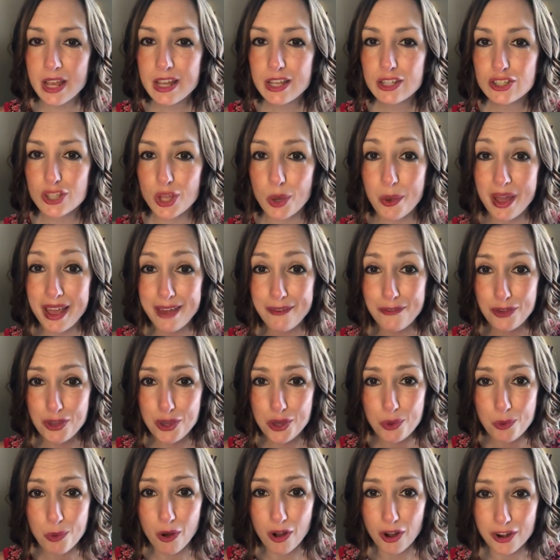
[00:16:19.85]
So if
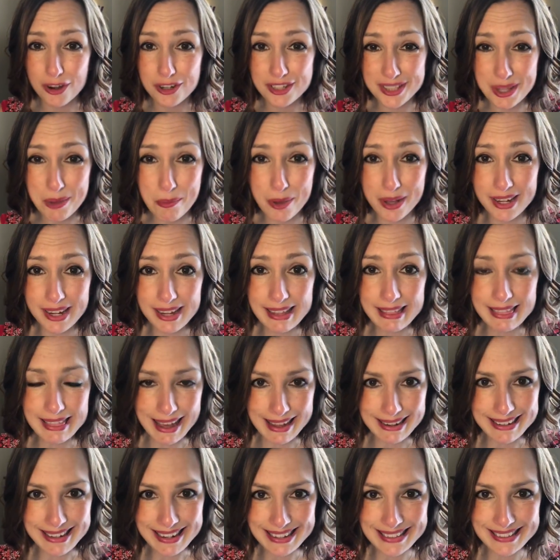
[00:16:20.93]
you are somebody
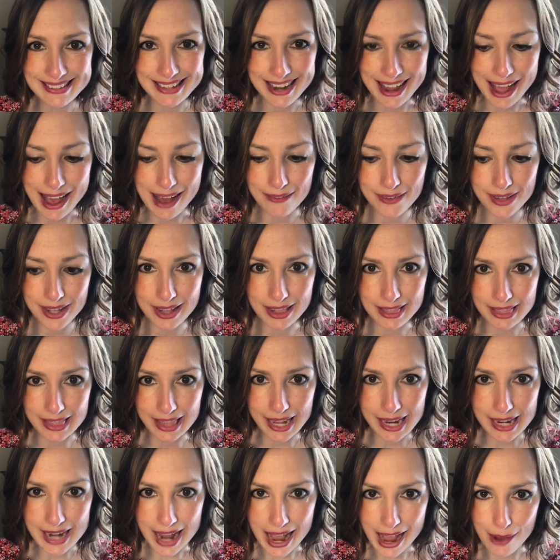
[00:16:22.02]
that needs to have it
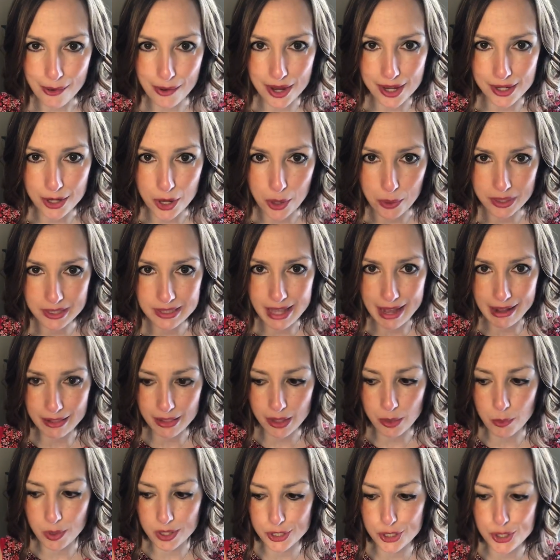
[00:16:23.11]
laid out and know exactly
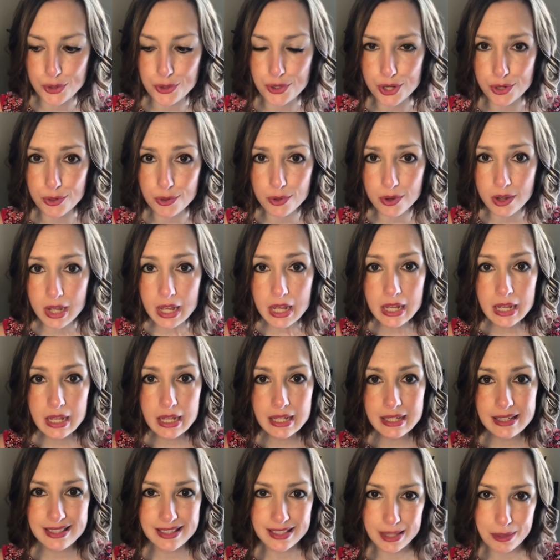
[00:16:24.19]
what to do,
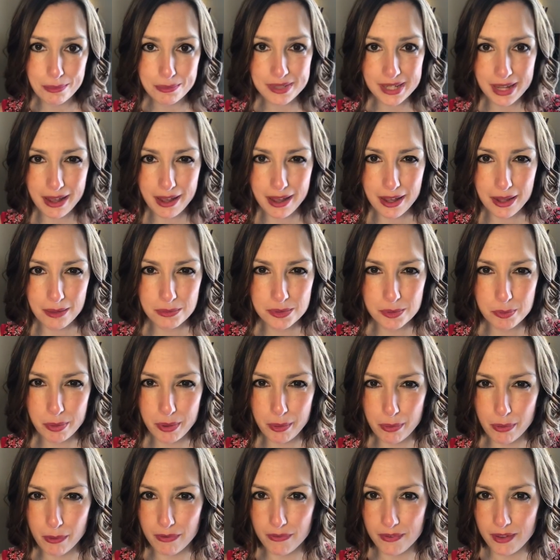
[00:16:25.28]
sometimes
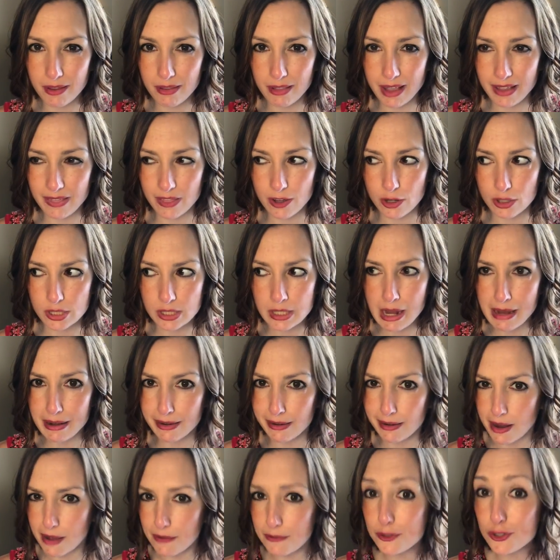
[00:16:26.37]
people feel like there's not
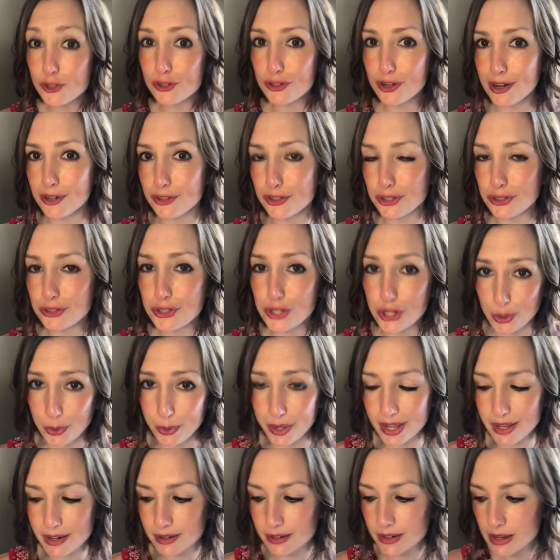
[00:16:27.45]
enough structure to
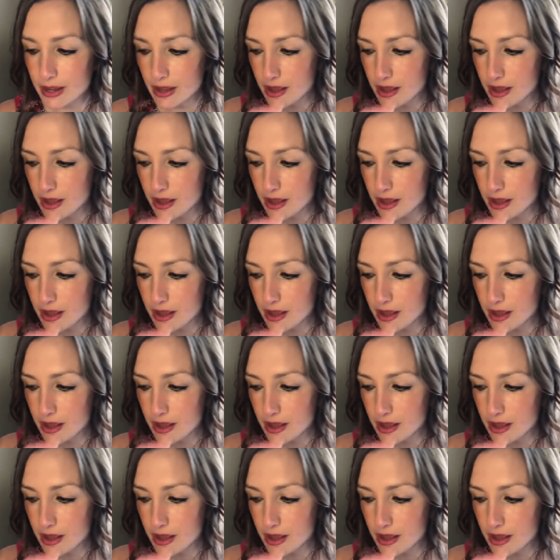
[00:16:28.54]
it.